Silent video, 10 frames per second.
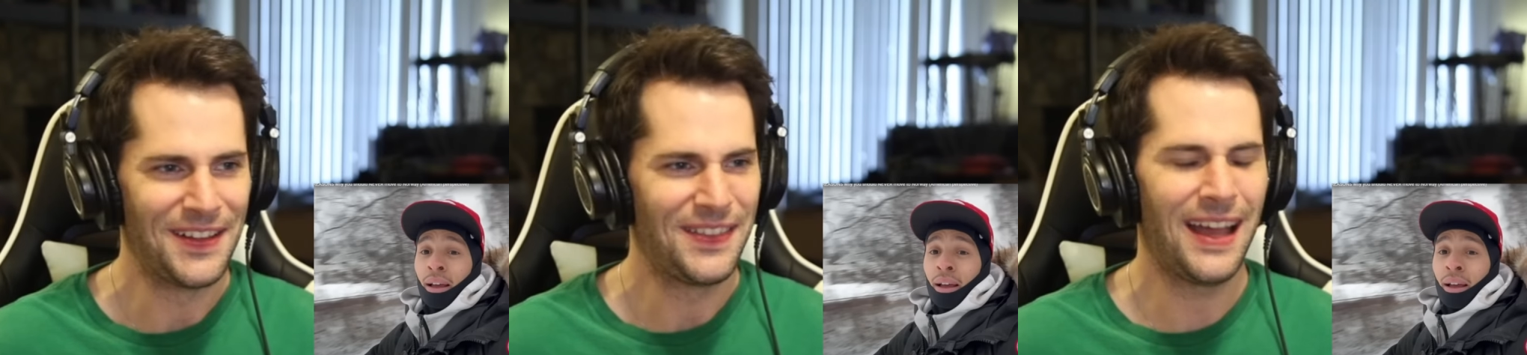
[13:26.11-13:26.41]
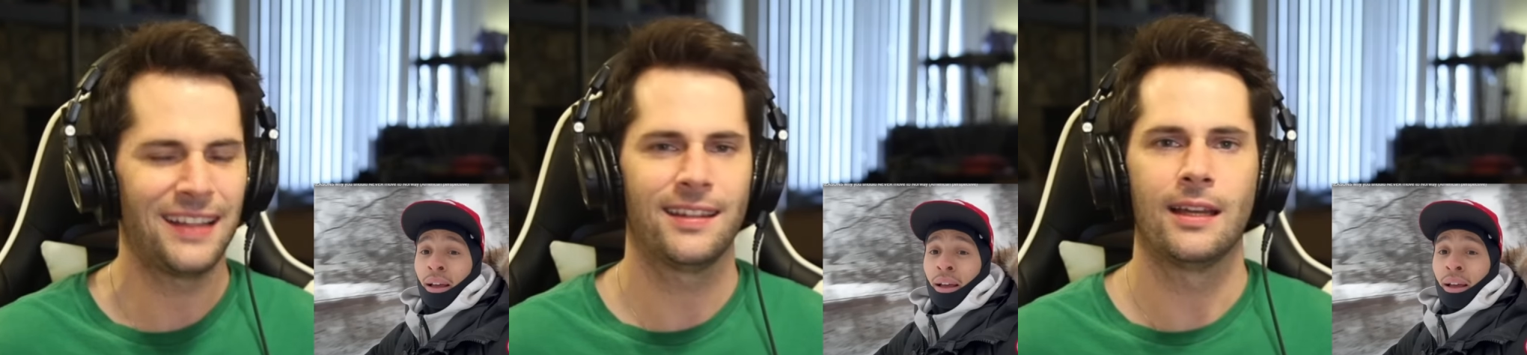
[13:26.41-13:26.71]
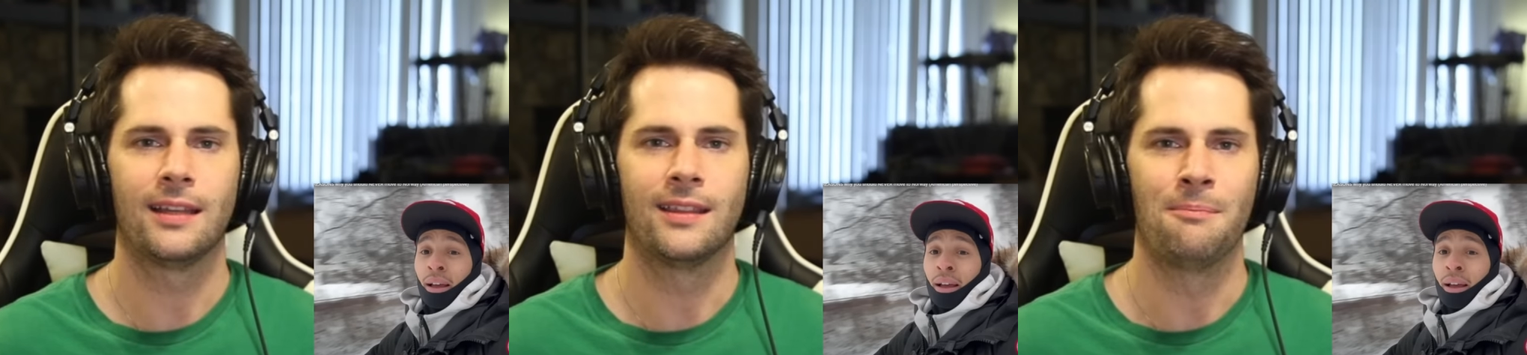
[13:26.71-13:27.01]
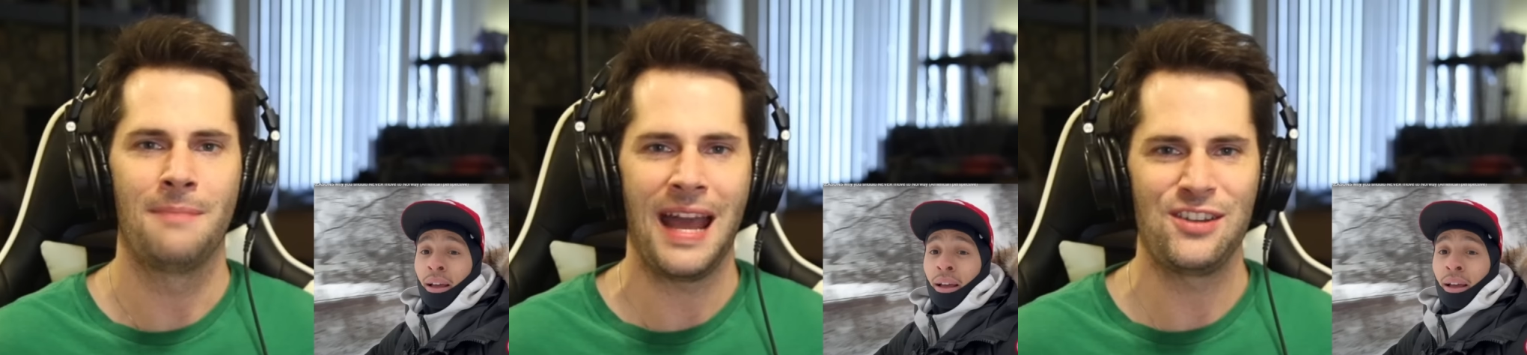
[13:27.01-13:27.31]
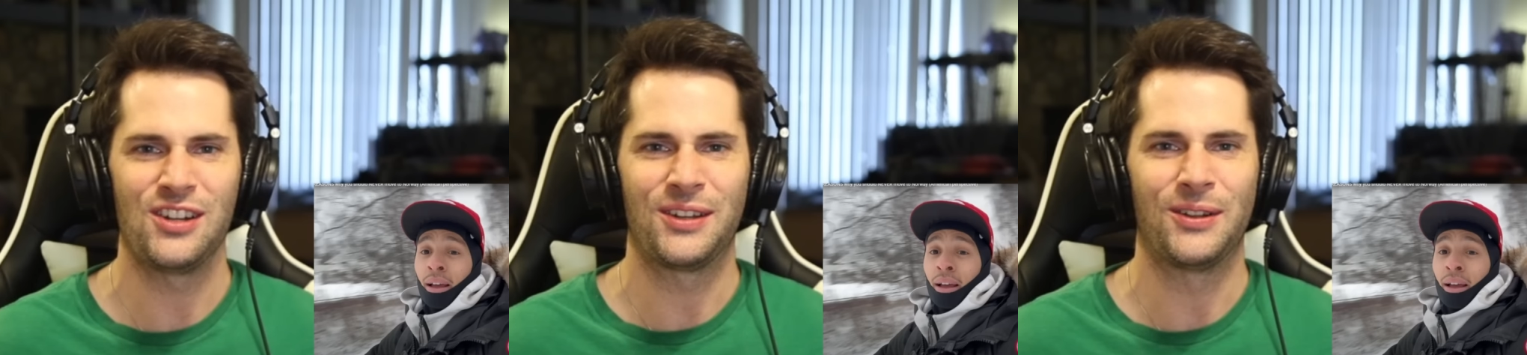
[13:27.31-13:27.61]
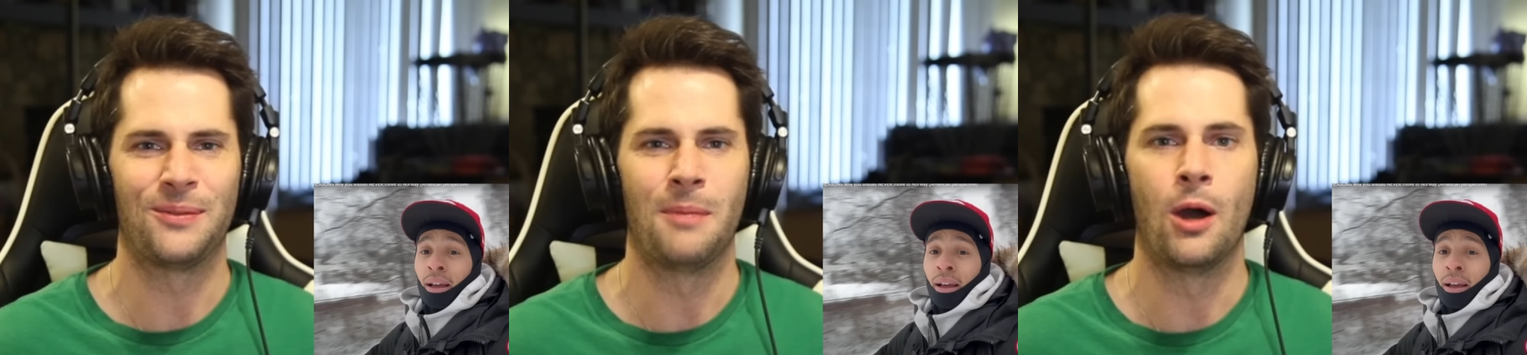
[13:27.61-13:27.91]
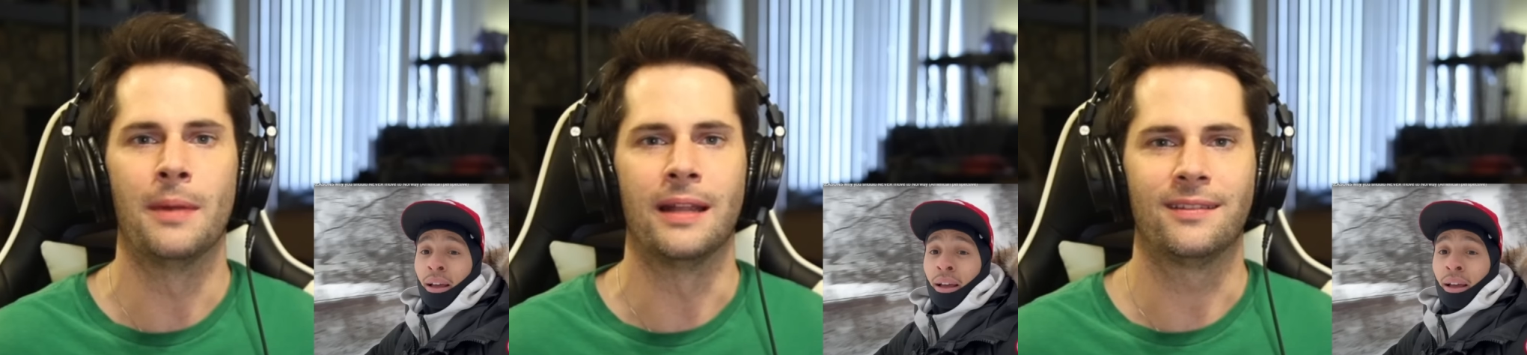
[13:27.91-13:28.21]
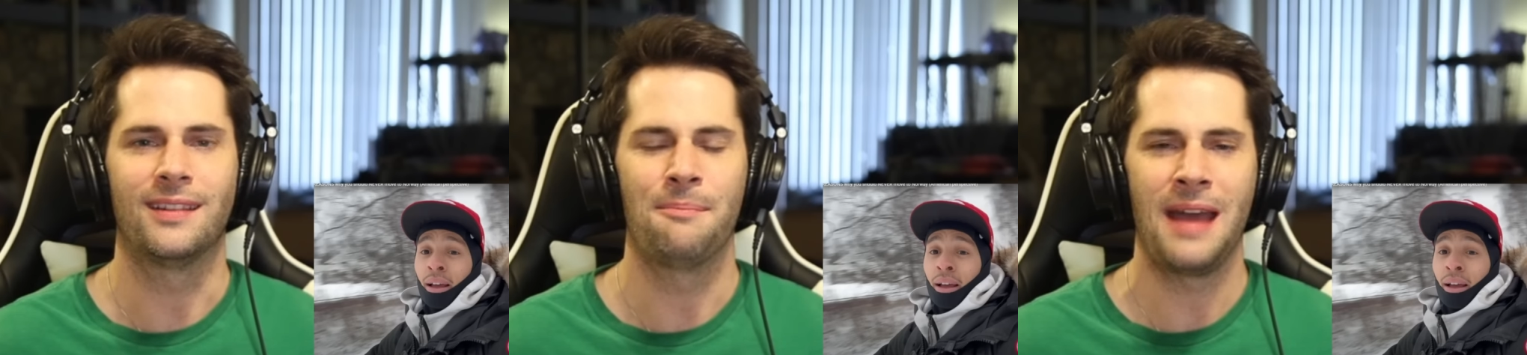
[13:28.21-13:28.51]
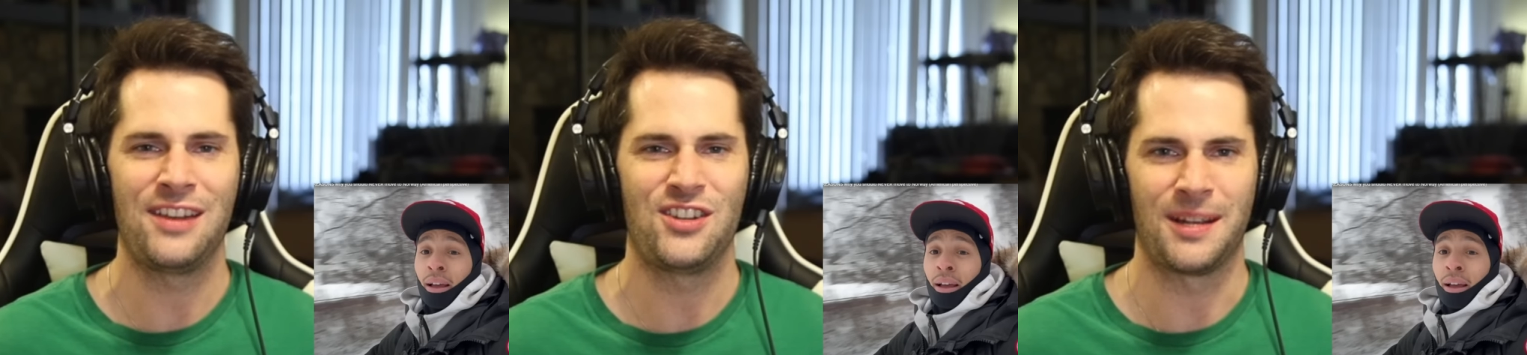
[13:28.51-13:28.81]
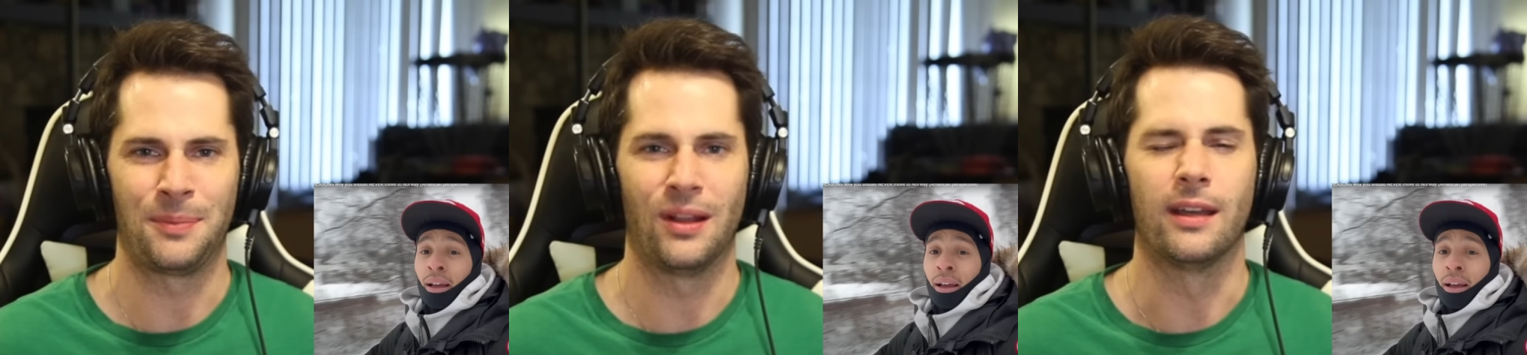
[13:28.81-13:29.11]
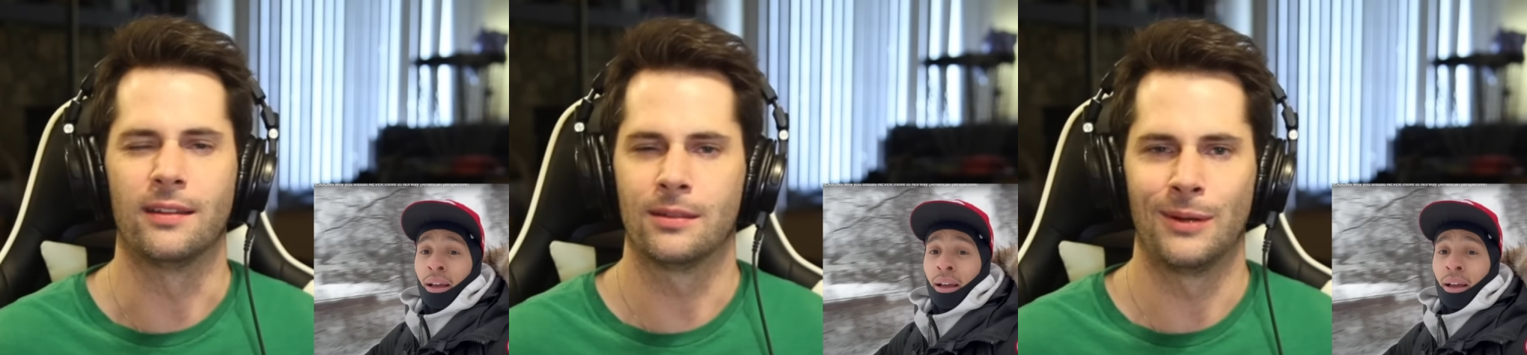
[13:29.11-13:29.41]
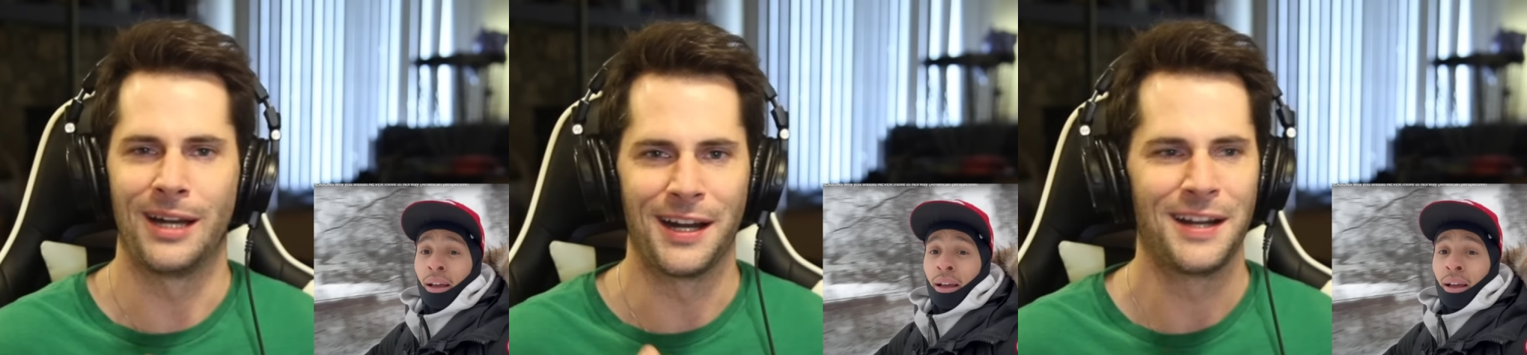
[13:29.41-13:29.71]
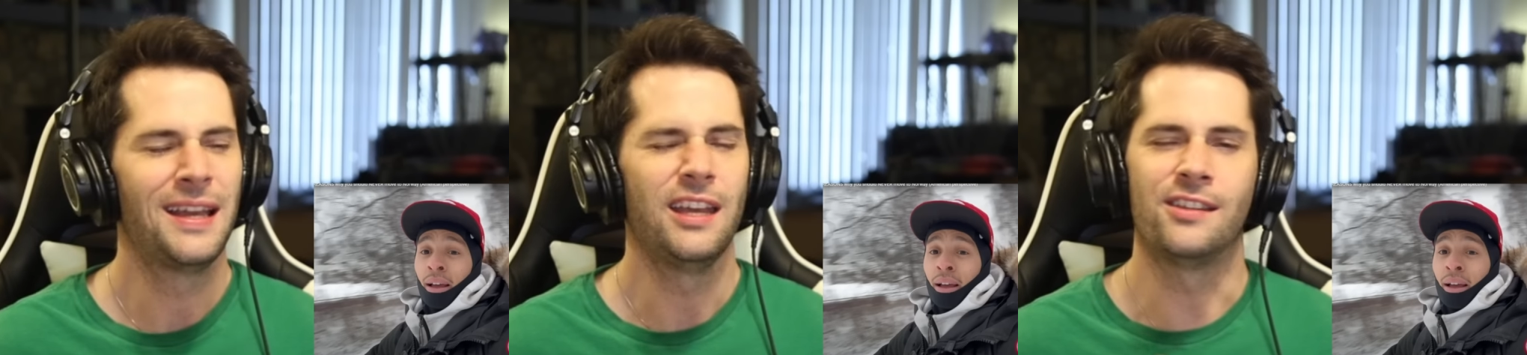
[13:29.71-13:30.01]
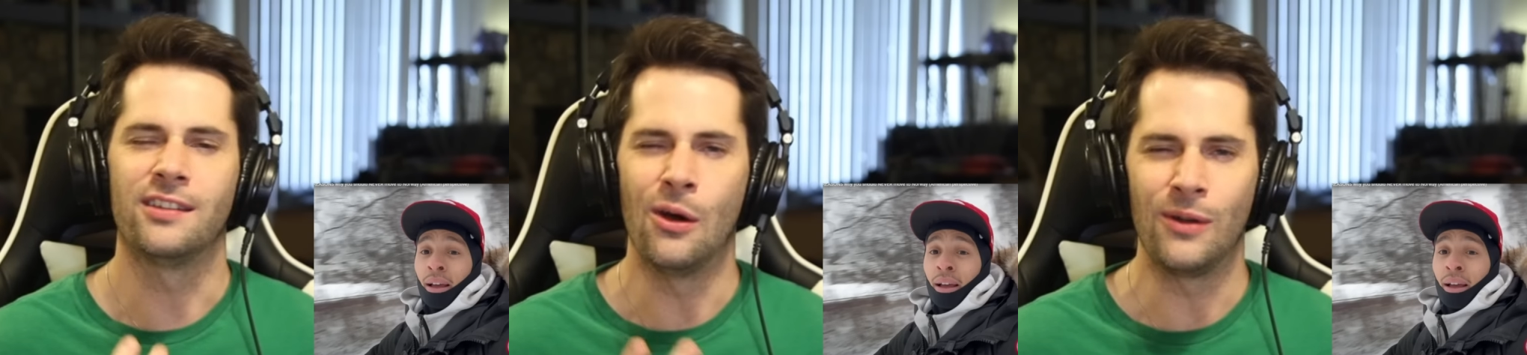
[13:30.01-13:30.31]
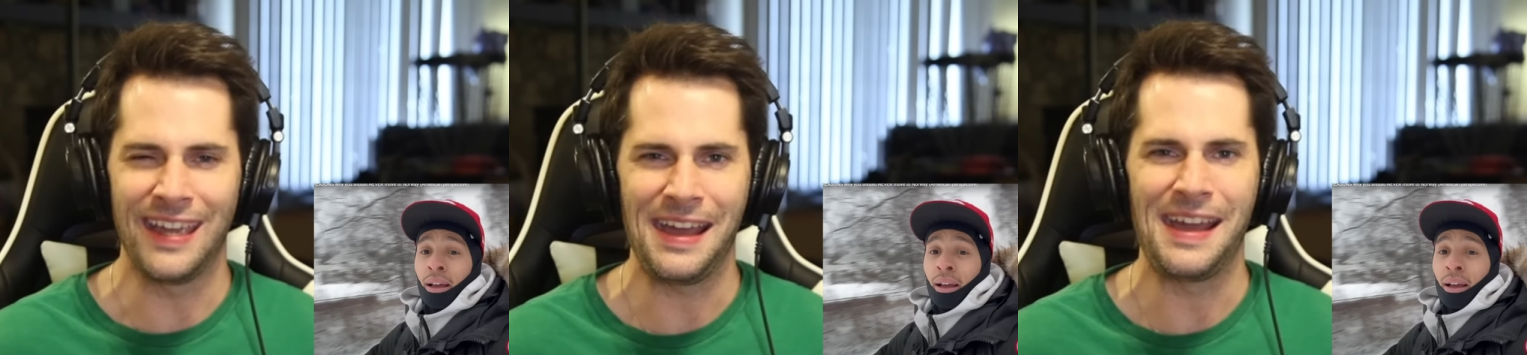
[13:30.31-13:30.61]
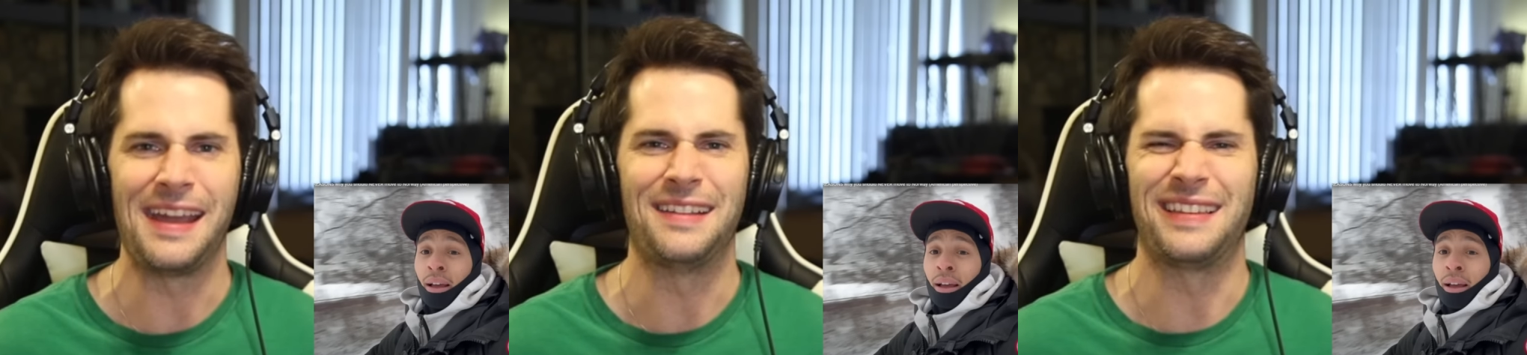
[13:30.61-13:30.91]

Speaker 1: that's like the magical moment, the magic place where it's okay to